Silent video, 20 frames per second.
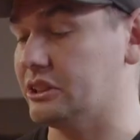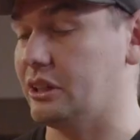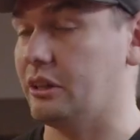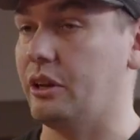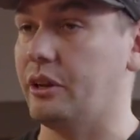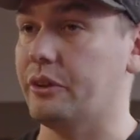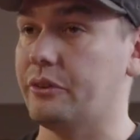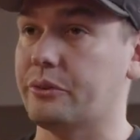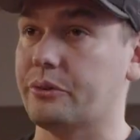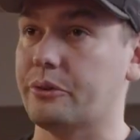a
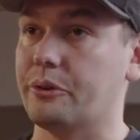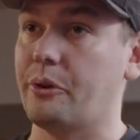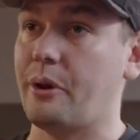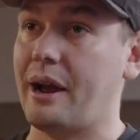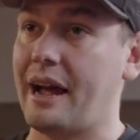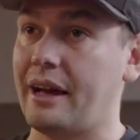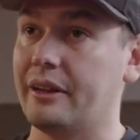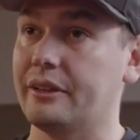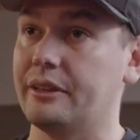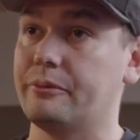lot
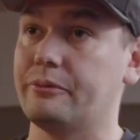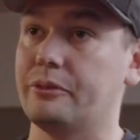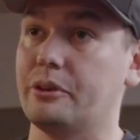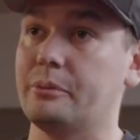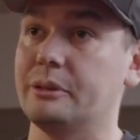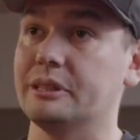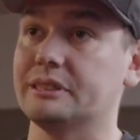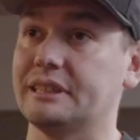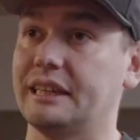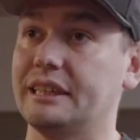throughout the
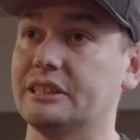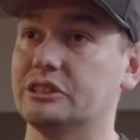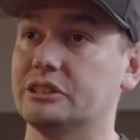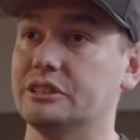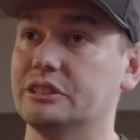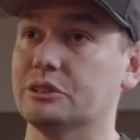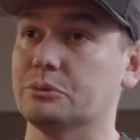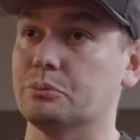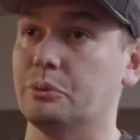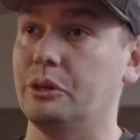
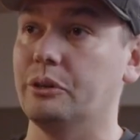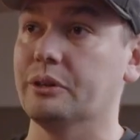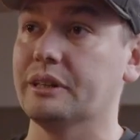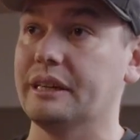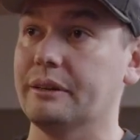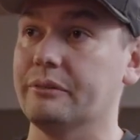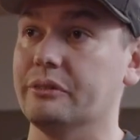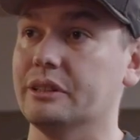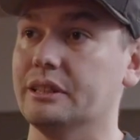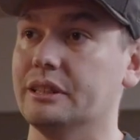fermentation as well,
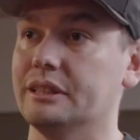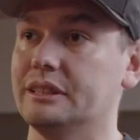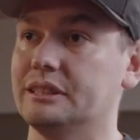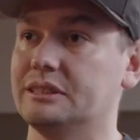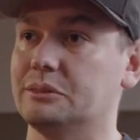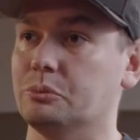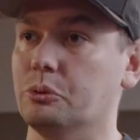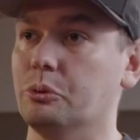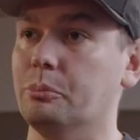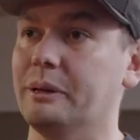given that
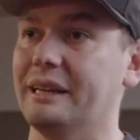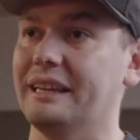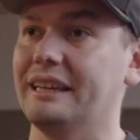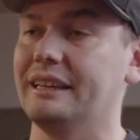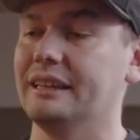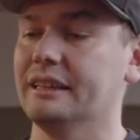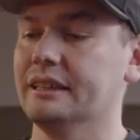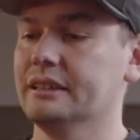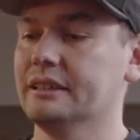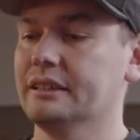this will
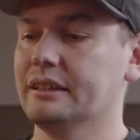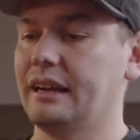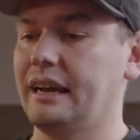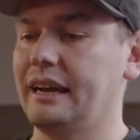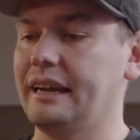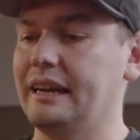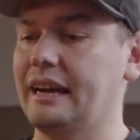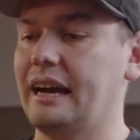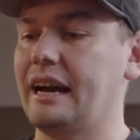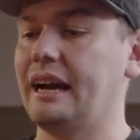be
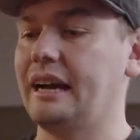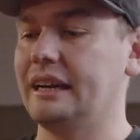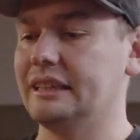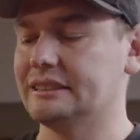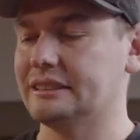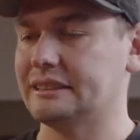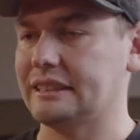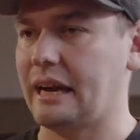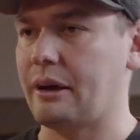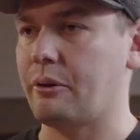a
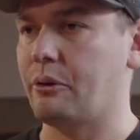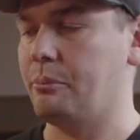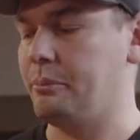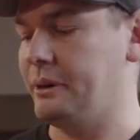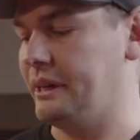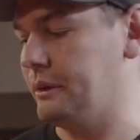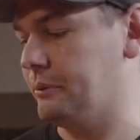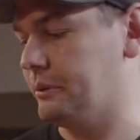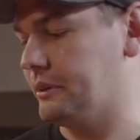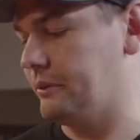sour
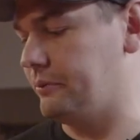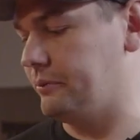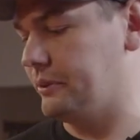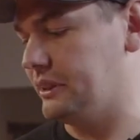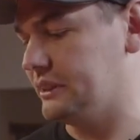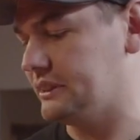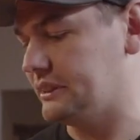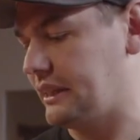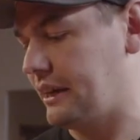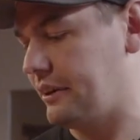beer with the
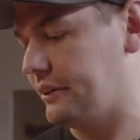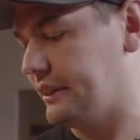Philly sour